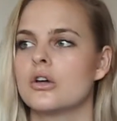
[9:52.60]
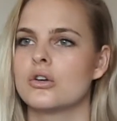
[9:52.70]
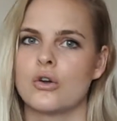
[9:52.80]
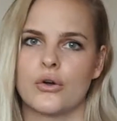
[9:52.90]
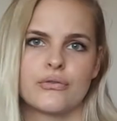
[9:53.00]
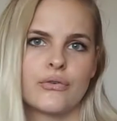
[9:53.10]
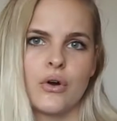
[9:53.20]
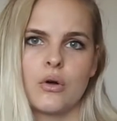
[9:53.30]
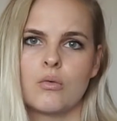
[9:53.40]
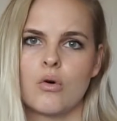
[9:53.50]
go for
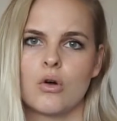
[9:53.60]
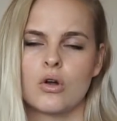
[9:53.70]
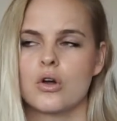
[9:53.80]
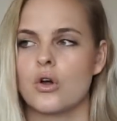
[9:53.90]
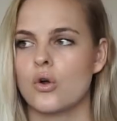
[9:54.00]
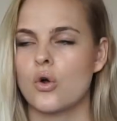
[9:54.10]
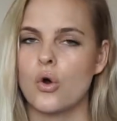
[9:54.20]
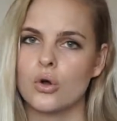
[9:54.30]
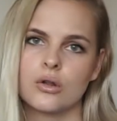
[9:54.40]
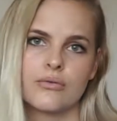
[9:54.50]
a walk,
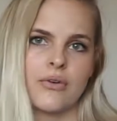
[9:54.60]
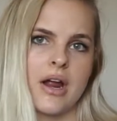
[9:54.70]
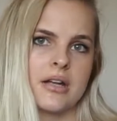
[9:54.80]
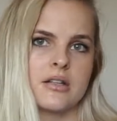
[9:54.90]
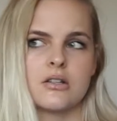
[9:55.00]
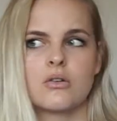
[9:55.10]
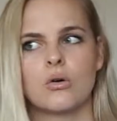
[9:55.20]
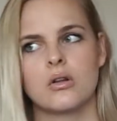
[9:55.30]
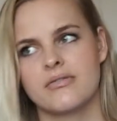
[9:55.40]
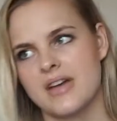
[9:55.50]
call a friend,
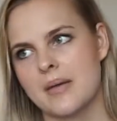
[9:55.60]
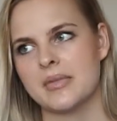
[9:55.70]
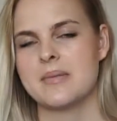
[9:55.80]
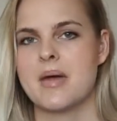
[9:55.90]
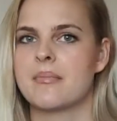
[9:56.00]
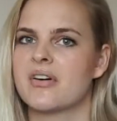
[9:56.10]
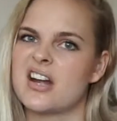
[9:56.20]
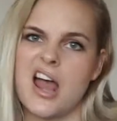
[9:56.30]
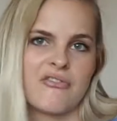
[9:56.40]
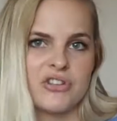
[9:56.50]
call a family member
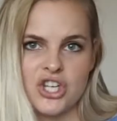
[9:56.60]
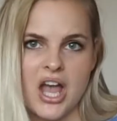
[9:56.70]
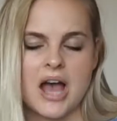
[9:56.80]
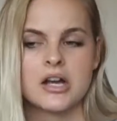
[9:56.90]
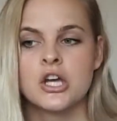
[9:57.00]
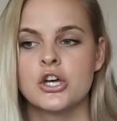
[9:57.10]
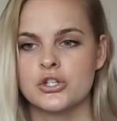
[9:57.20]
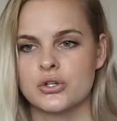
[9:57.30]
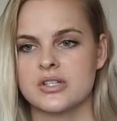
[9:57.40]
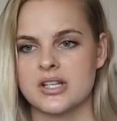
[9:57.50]
and have a chat.
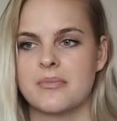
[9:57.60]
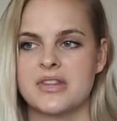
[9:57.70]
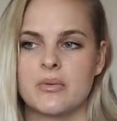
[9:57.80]
Do something